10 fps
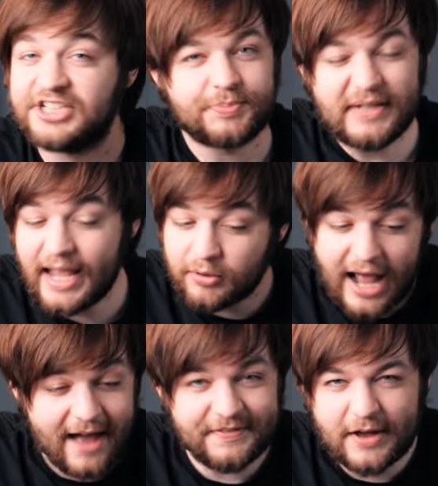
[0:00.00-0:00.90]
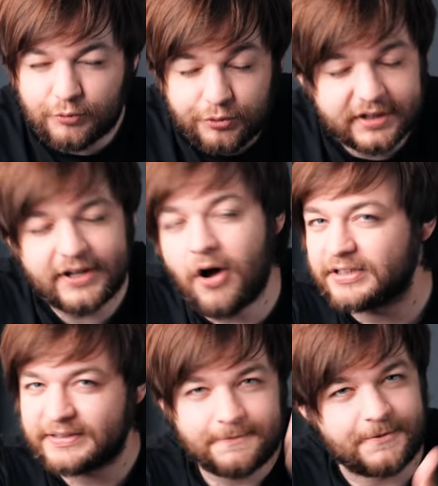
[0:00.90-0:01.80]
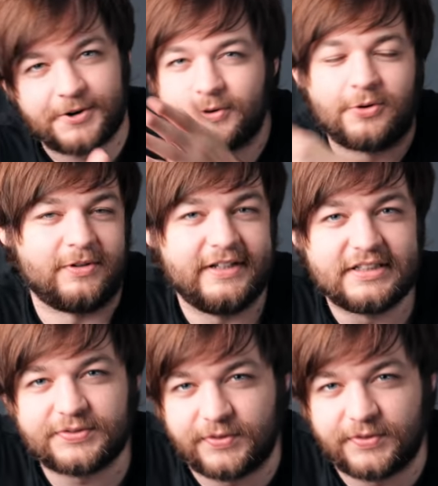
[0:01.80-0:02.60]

just being able to have that really awesome vertical lens